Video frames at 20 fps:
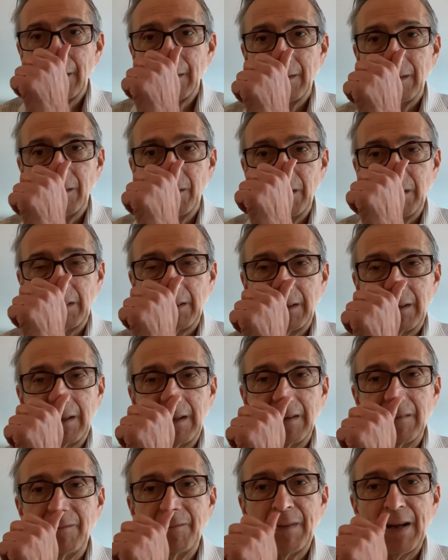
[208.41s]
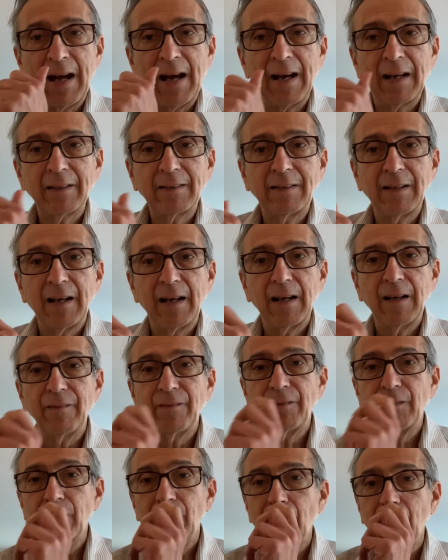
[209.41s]
There was a give back day
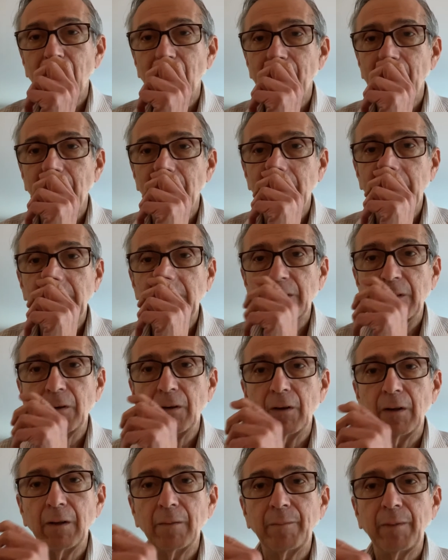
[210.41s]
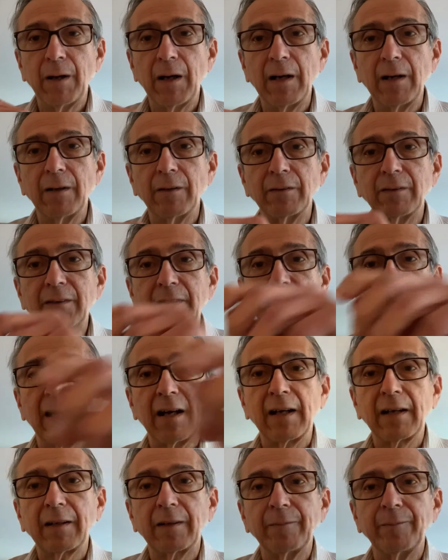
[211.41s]
for almost all
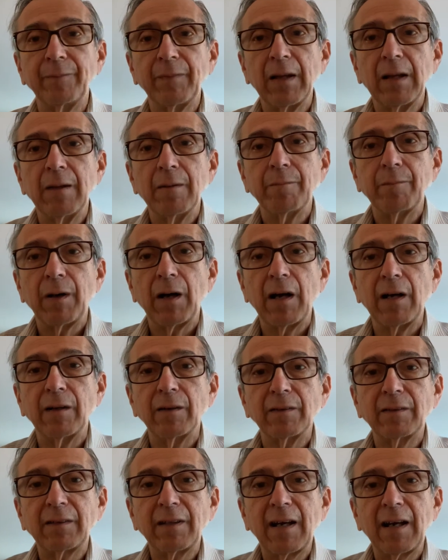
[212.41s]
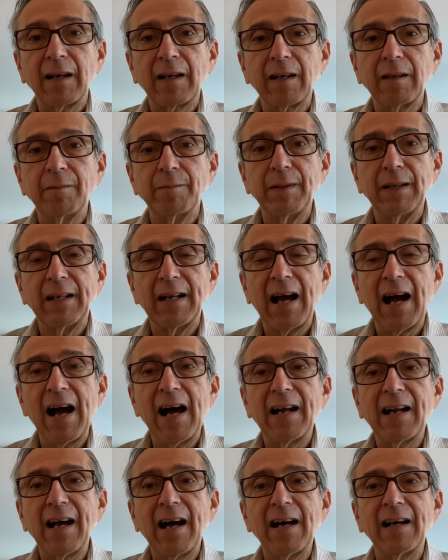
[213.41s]
biotech. Biotech had been
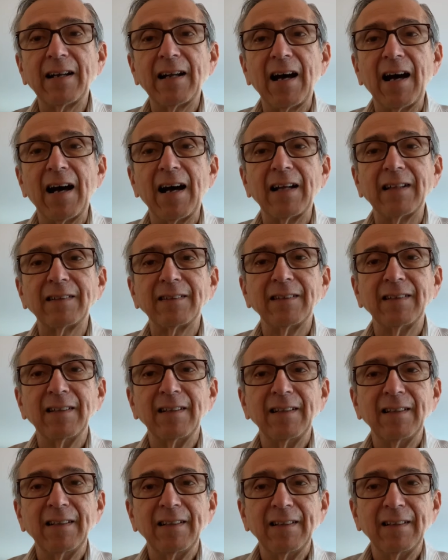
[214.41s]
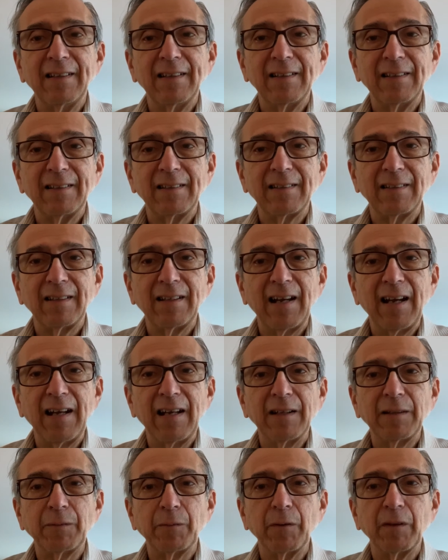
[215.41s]
hot, hot, hot.
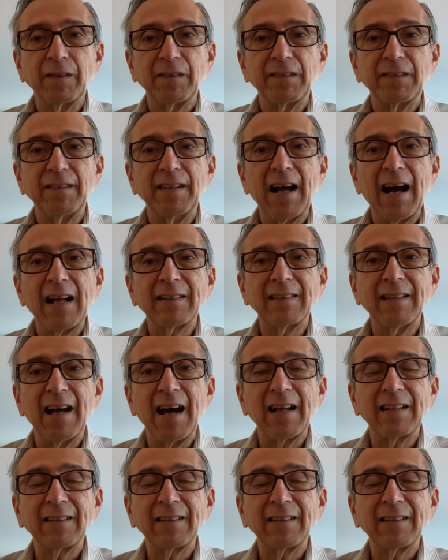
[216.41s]
Today it was not.